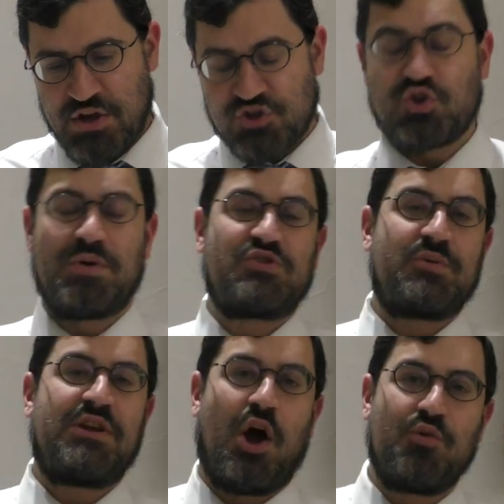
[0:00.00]
So as
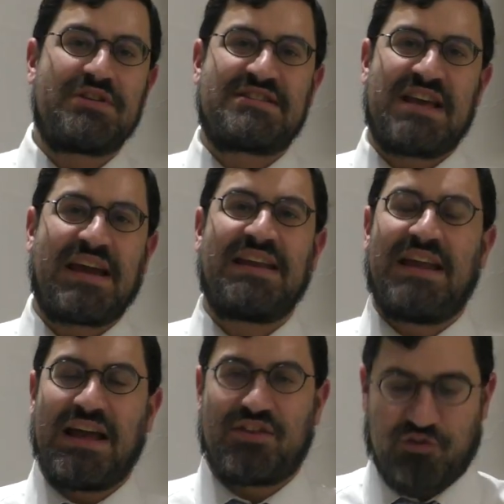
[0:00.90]
we know, the second
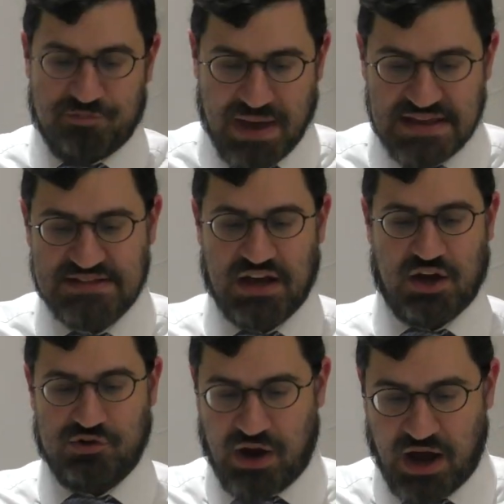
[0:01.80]
night of Pesach
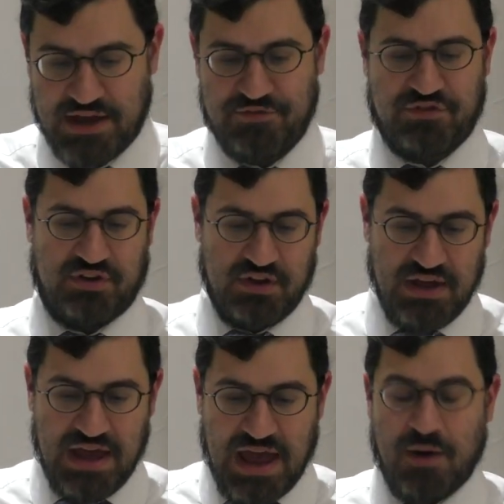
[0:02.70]
arrived
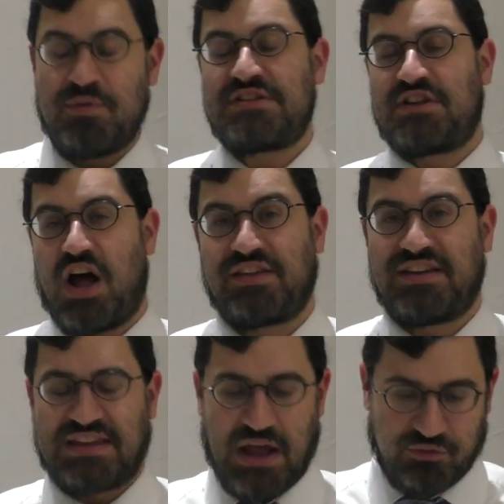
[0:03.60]
and we
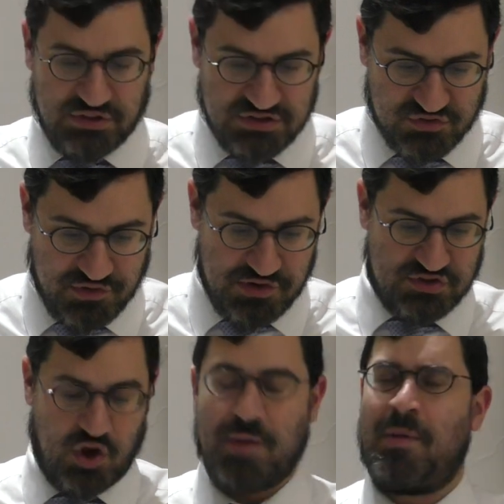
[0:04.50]
started counting Sefira
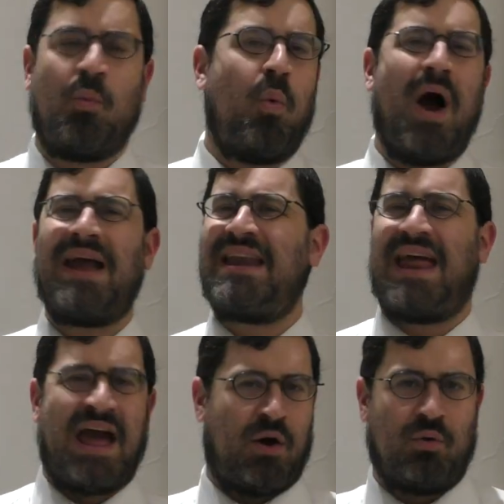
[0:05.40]
Sa'ima. Why
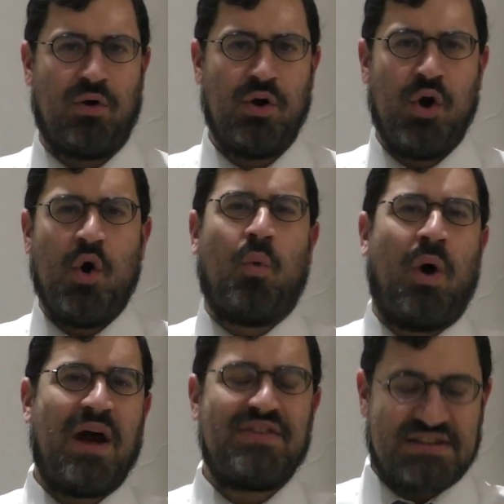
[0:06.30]
now?
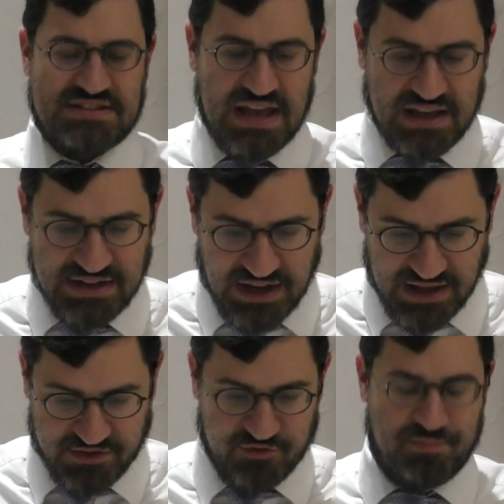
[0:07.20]
Why the second
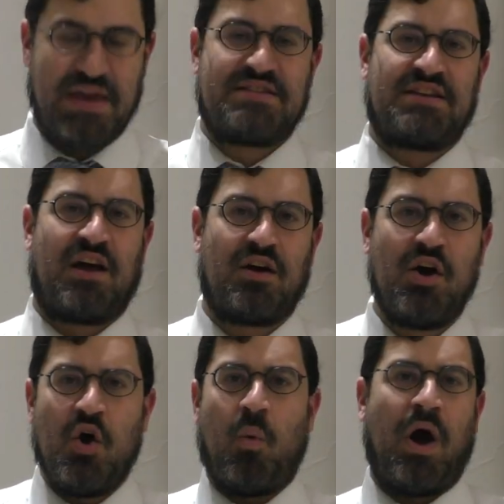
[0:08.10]
night of Pesach?
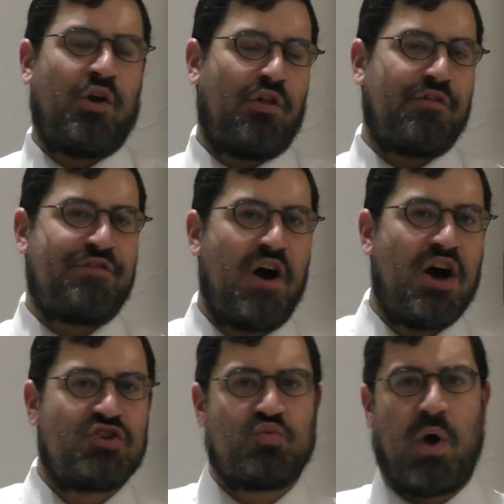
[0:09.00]
Why not the
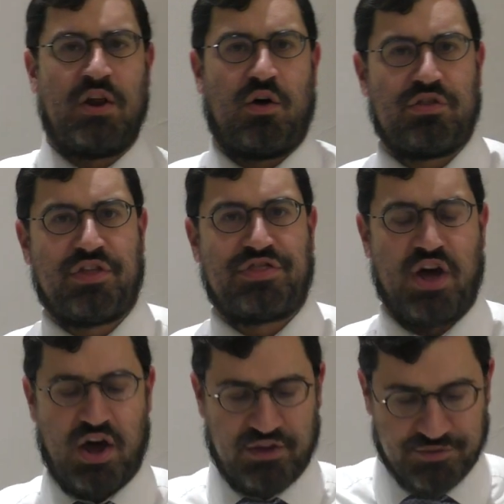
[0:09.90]
first? Why not the
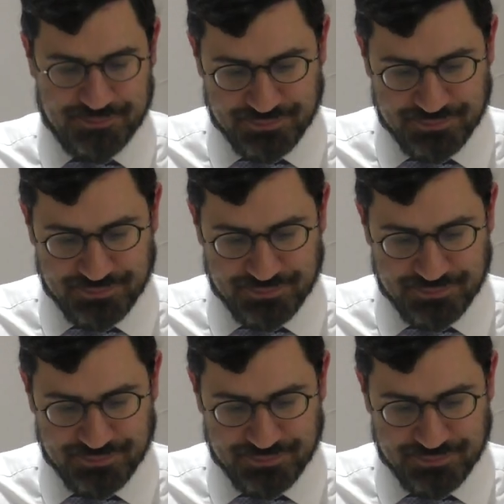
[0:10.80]
third?